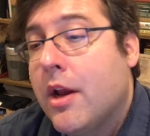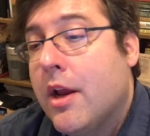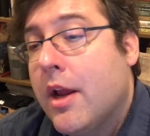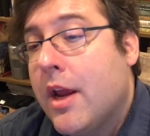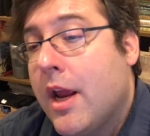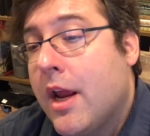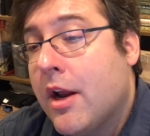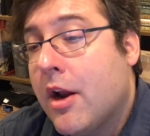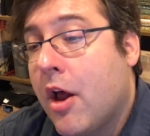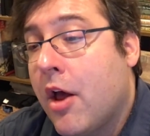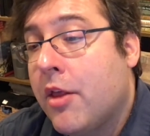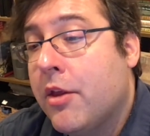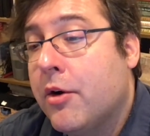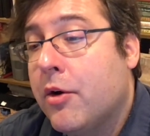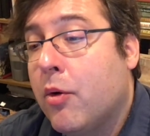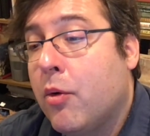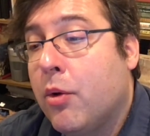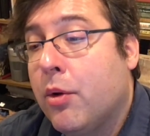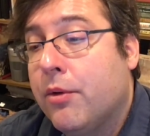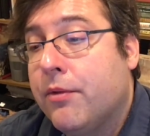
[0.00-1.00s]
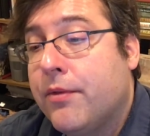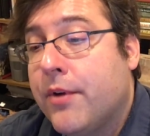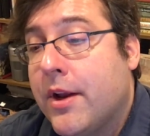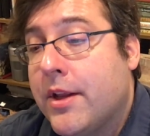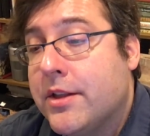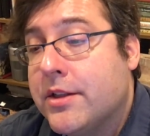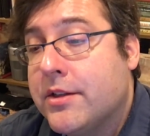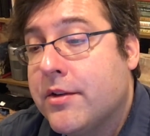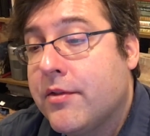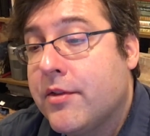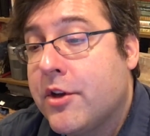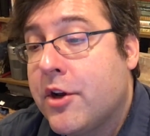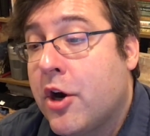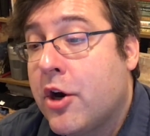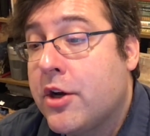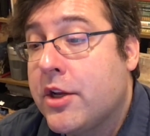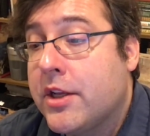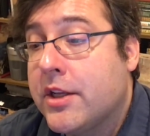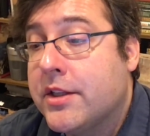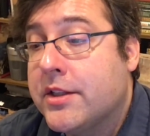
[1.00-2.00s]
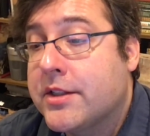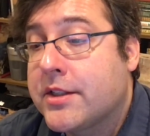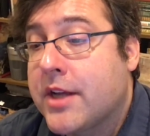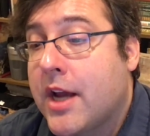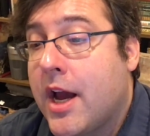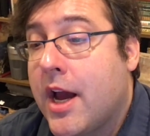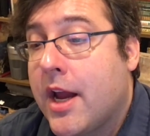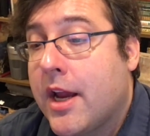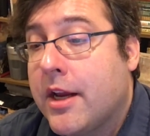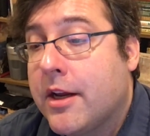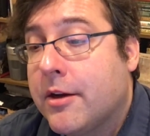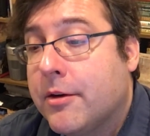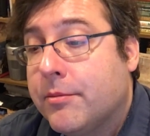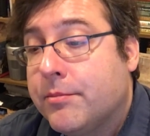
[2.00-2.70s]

and other old friends of the Narnian sky.